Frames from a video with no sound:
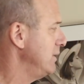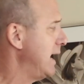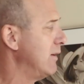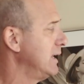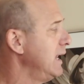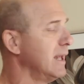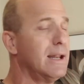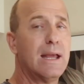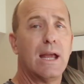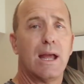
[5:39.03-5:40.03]
Now
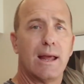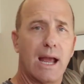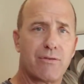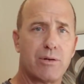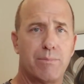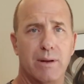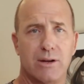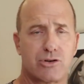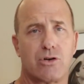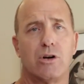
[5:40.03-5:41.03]
again, every
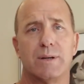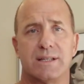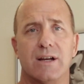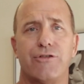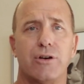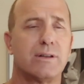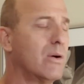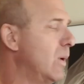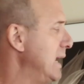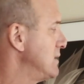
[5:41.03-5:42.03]
strobe is different,
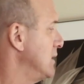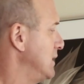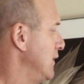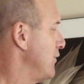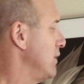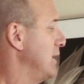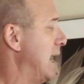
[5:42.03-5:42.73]
the weight's a little different.